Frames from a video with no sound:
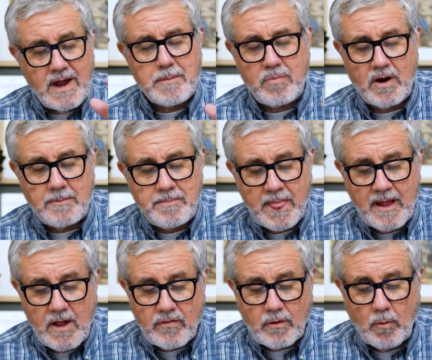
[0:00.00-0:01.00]
Deborah,
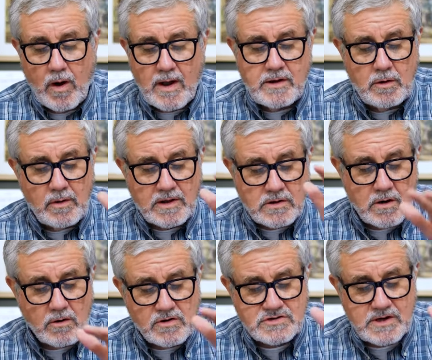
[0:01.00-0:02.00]
the one who had
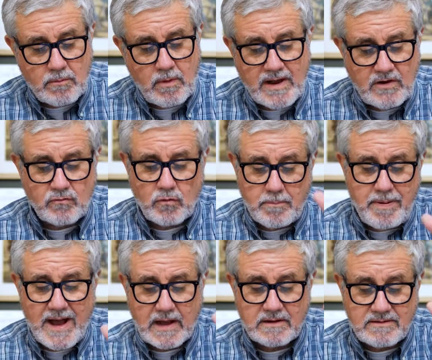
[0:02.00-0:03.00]
nursed and raised
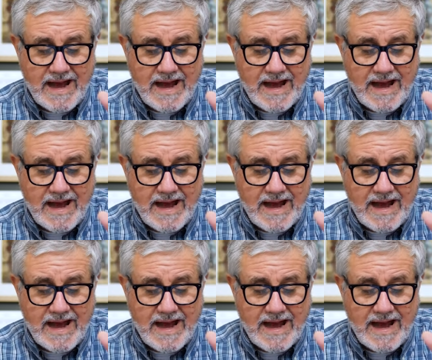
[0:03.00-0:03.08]
Rebekah,